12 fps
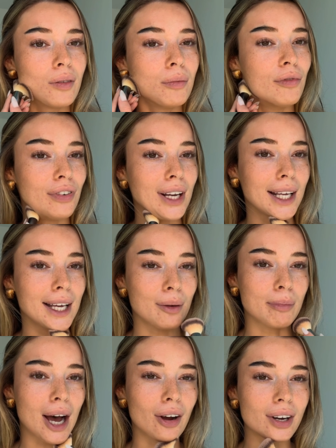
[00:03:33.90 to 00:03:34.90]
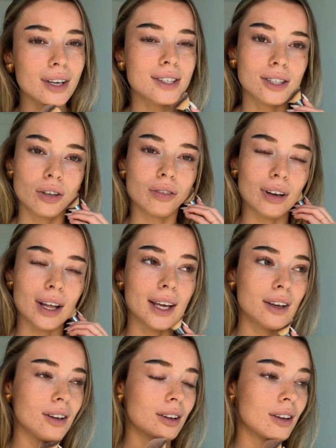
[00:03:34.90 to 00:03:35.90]
feeling embarrassed of
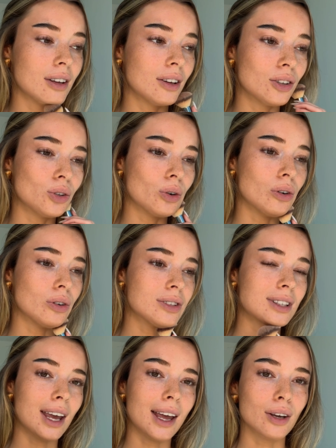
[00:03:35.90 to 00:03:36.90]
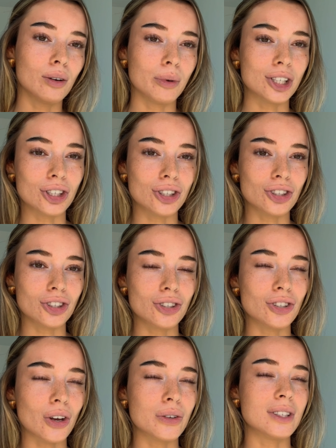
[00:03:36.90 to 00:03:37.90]
your skin, which is just
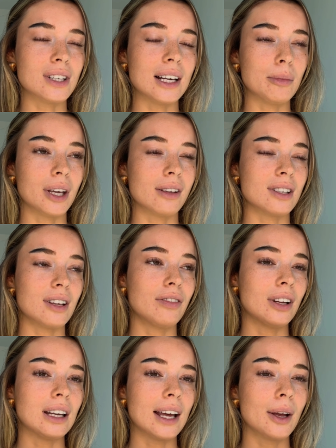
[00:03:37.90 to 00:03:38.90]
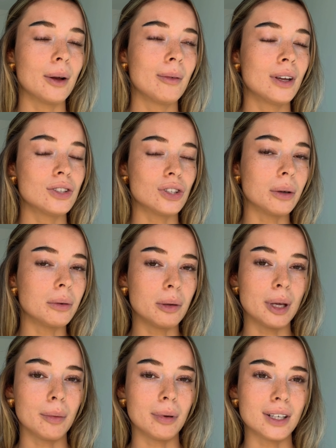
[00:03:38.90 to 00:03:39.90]
so silly because I feel so many
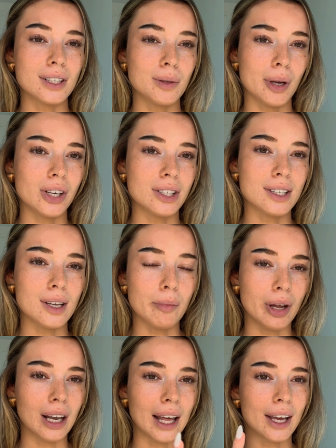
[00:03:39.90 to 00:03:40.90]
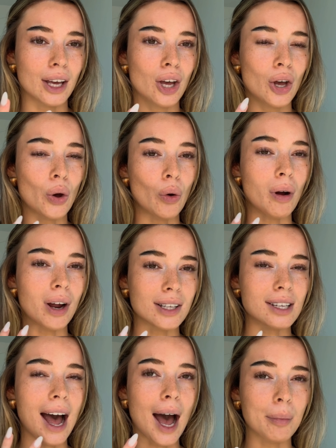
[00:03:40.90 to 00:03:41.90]
people experience it, but when it's
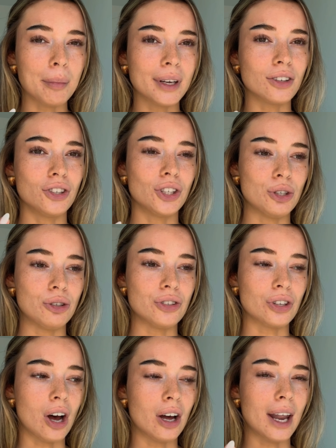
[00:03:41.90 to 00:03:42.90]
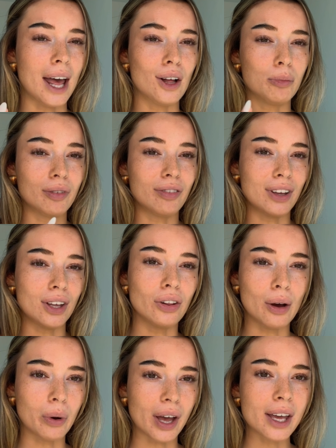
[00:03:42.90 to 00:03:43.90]
happening to you, you just can't help but feel that
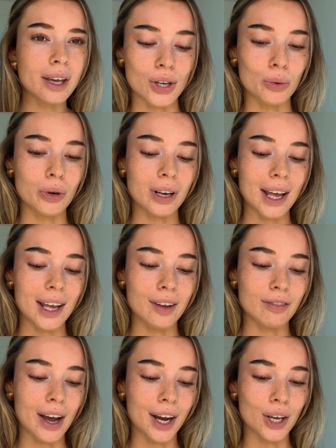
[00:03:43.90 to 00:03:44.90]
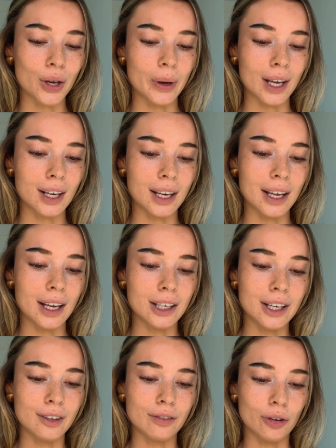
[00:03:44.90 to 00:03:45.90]
way. So what I very quickly
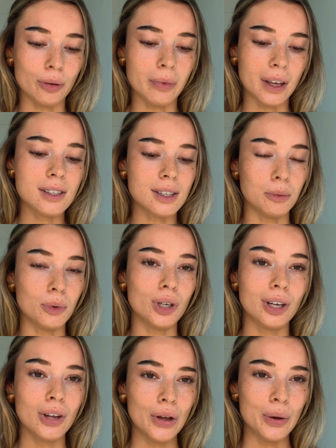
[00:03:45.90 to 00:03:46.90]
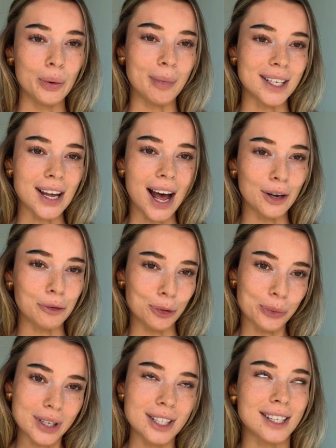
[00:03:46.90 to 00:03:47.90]
learned from this, and what my dad would
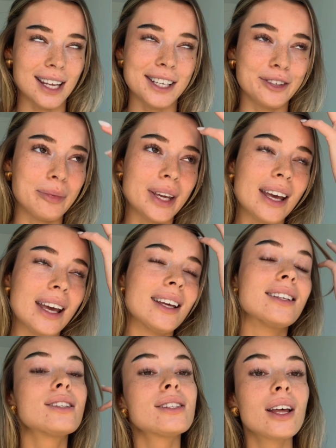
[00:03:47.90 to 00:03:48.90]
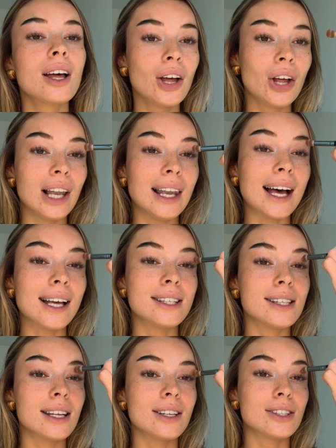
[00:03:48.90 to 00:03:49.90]
always say to me, is
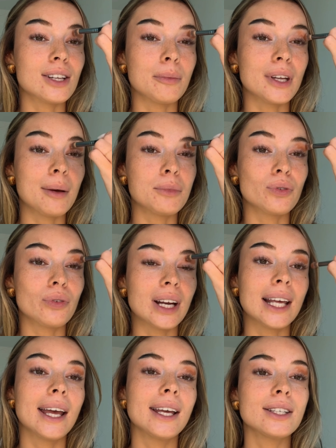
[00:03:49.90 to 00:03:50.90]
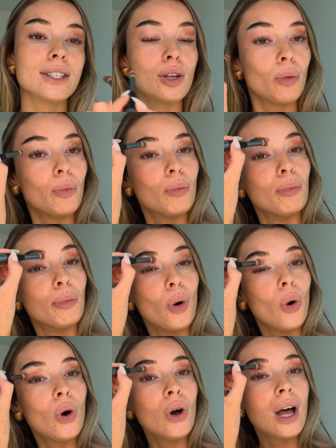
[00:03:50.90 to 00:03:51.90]
less sometimes really is
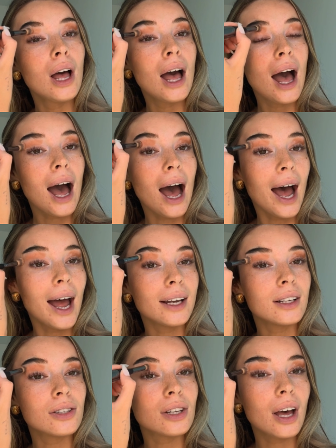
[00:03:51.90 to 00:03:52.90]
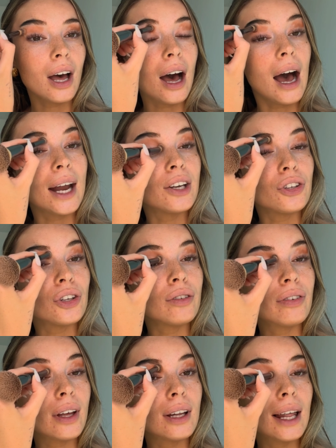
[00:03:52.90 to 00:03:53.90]
more. And I do
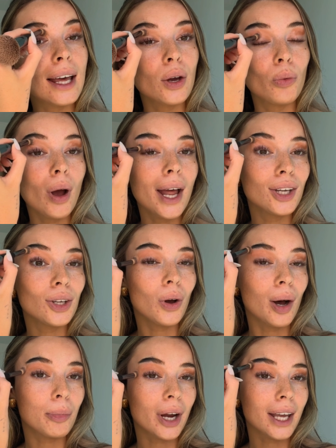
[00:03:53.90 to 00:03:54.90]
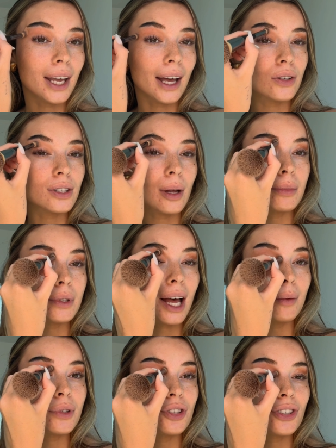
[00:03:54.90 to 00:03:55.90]
feel when you are breaking out,
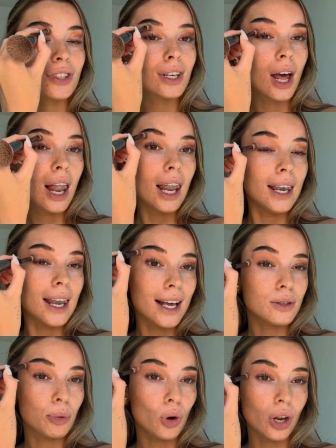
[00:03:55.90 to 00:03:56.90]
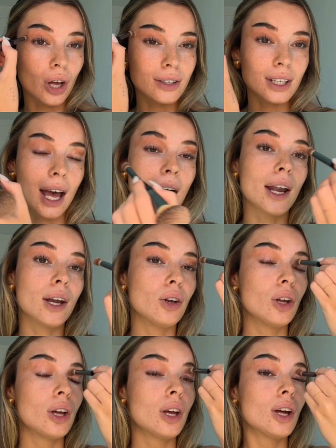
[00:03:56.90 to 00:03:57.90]
sometimes just less product can
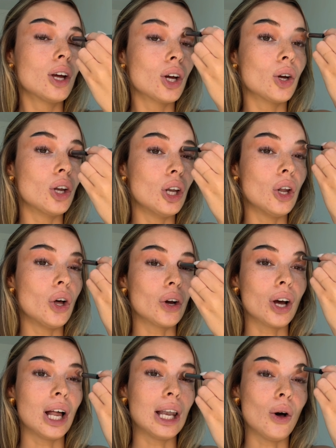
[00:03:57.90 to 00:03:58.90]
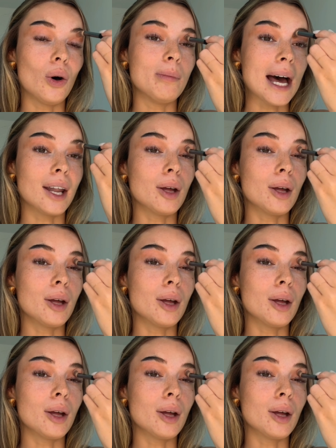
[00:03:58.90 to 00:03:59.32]
look a lot better